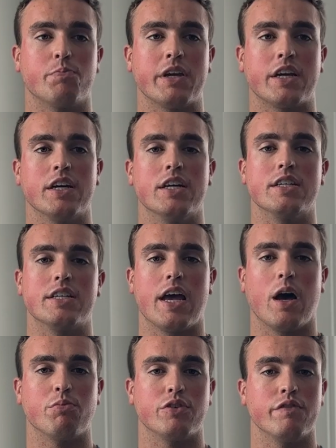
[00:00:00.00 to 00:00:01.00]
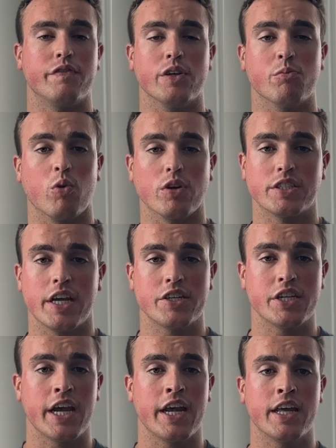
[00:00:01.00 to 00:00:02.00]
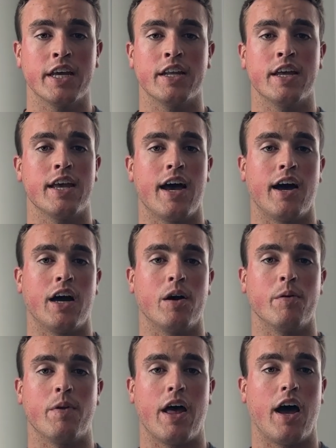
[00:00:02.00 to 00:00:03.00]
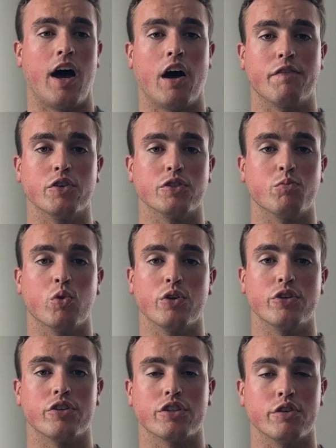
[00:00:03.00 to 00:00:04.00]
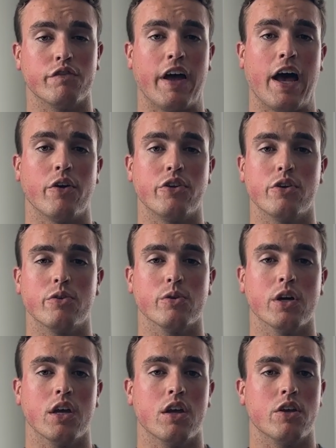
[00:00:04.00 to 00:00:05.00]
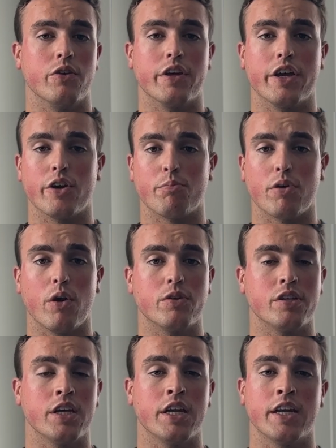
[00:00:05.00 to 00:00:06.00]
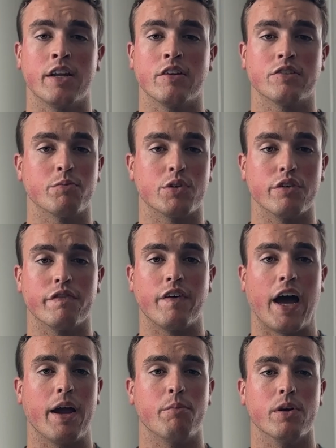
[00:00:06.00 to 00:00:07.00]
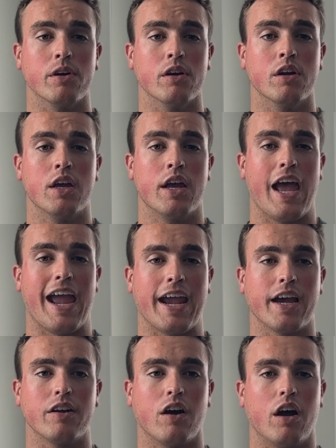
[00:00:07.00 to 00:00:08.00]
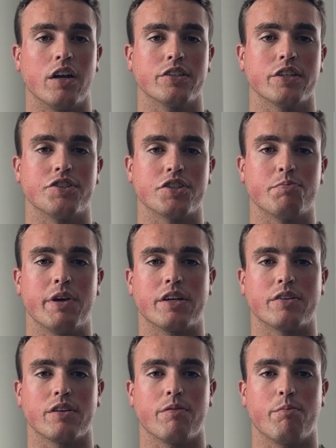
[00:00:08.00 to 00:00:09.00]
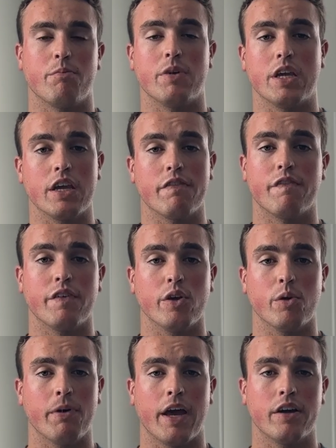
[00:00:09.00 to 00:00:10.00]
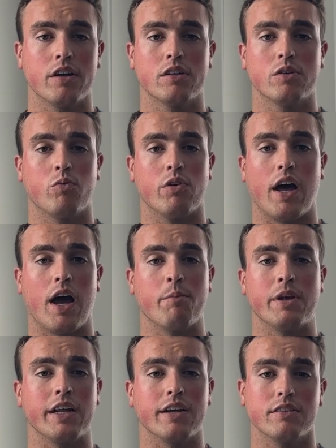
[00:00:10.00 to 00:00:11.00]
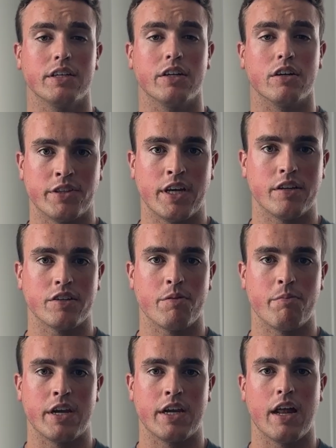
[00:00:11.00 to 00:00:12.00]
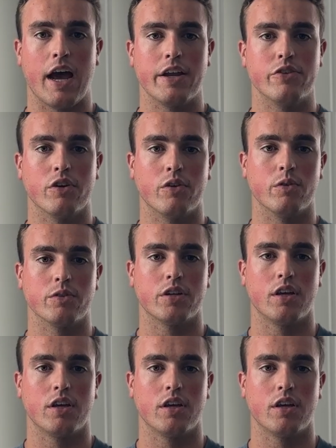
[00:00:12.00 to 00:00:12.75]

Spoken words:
because it helps you feel more satiated, offers more nutritional value. You get your protein, some good fiber, and honestly, it just makes me feel better when I'm eating cleaner. That doesn't mean I don't